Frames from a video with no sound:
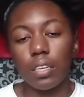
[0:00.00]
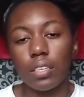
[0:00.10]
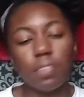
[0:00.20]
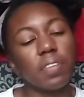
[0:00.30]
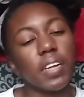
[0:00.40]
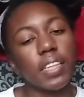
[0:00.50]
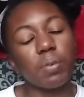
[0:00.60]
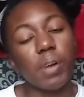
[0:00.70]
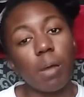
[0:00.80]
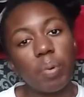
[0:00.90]
didn't feel like they
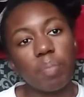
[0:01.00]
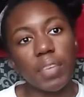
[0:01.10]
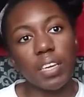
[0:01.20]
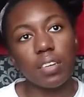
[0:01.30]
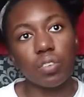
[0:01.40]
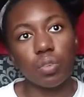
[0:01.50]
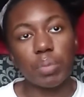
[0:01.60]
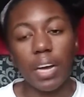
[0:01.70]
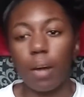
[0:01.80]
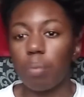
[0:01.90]
were helping me to be
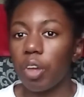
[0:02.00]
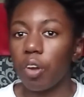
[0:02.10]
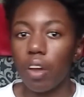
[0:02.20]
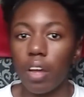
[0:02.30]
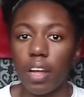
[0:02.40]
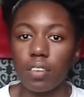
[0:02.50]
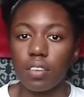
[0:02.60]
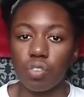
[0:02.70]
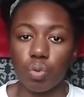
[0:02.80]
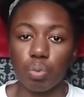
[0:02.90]
happier and
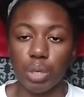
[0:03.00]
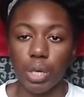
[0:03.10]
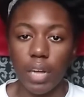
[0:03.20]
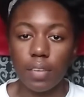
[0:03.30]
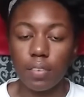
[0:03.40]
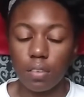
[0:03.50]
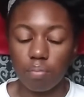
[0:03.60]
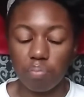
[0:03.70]
to progress.